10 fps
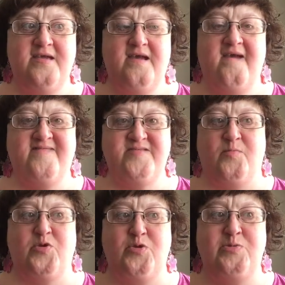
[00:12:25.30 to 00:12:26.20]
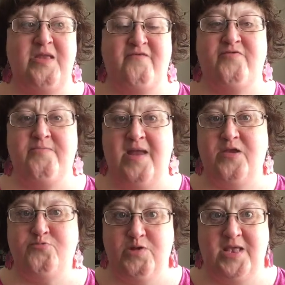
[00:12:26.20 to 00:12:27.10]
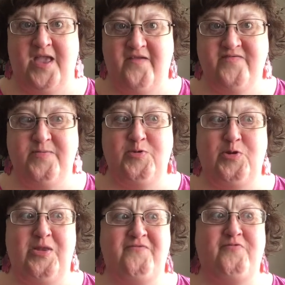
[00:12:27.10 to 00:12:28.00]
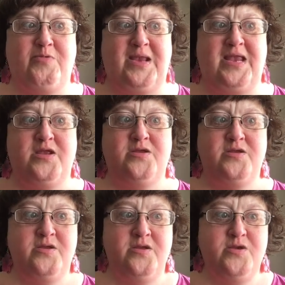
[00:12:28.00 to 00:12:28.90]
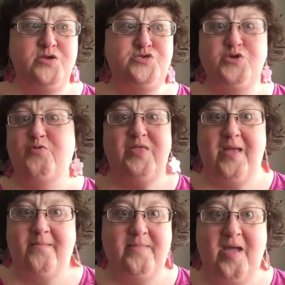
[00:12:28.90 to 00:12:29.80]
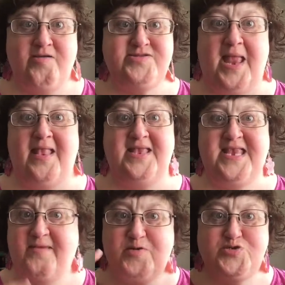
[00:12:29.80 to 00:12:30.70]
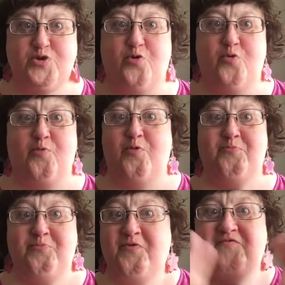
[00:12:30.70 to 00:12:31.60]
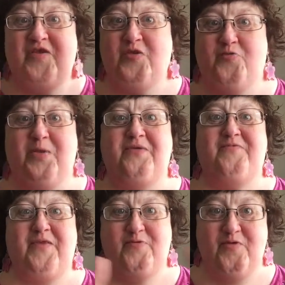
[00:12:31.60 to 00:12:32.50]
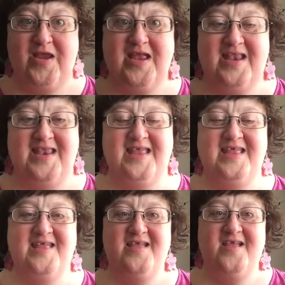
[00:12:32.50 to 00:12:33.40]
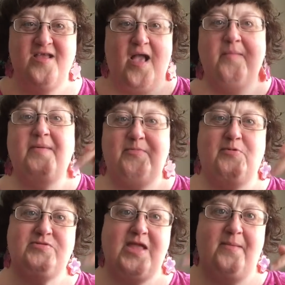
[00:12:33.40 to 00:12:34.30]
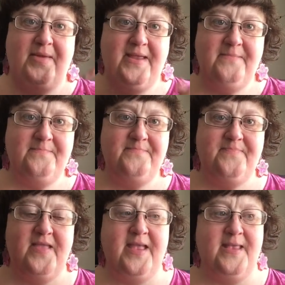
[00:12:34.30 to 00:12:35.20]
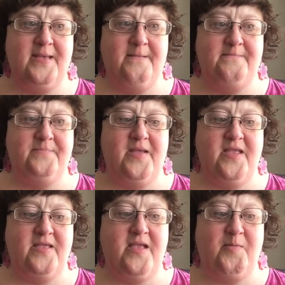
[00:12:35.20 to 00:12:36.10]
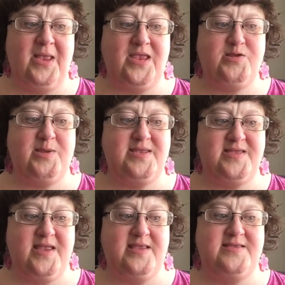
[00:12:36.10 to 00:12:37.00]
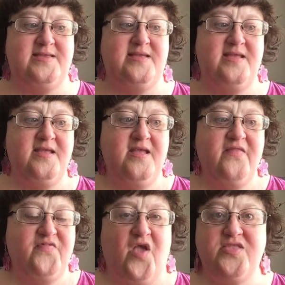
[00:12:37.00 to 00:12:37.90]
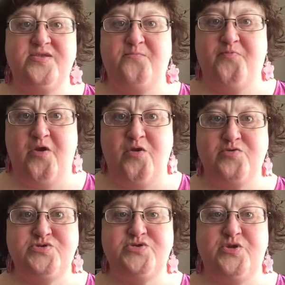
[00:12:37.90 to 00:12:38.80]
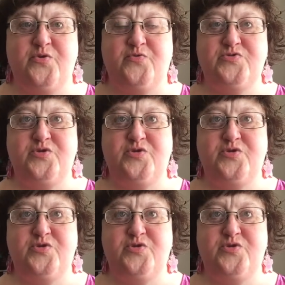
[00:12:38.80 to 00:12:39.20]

of someone you never met in real life, someone you never really knew them outside of the TV show or movie or whatever they were in, comment below and tell me. And I would ask you to send thoughts and prayers to